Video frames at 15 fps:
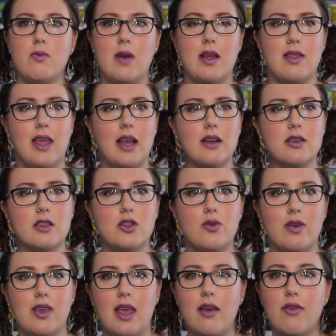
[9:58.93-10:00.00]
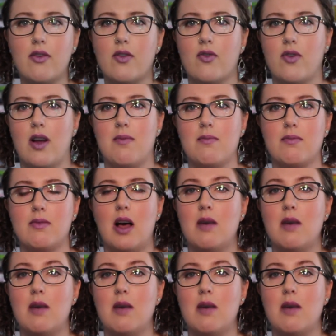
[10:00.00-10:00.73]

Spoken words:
went thanks to a gift from